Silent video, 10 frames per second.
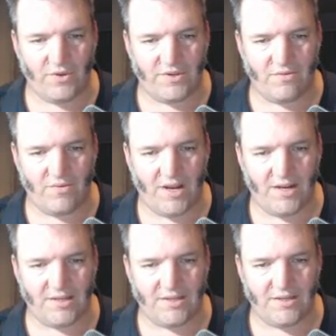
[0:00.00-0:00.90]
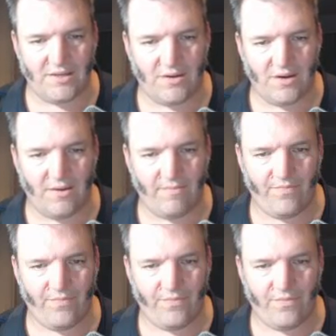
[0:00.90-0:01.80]
What's the radius this time?
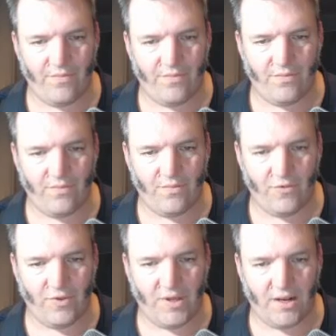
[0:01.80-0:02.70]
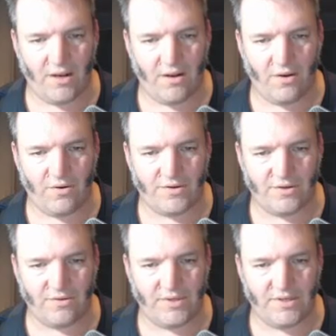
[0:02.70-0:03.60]
Well, that
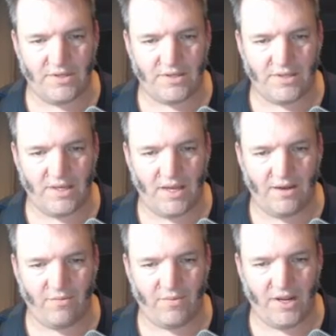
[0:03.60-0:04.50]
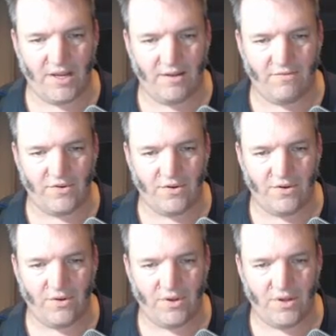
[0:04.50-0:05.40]
horizontal distance there from negative
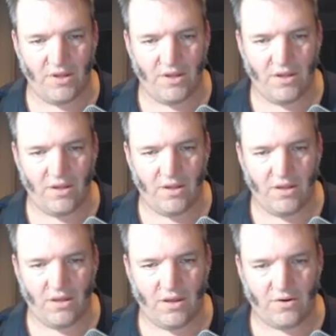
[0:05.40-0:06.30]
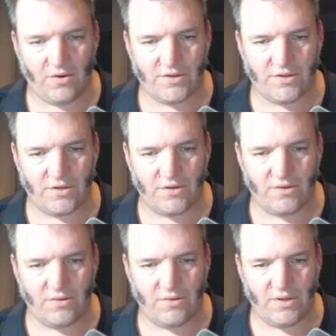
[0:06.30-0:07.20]
2 across to
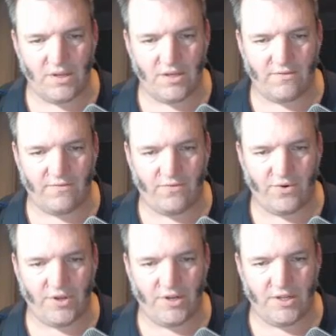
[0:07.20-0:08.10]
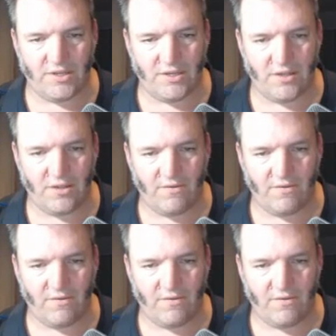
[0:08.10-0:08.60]
2 is 4 units.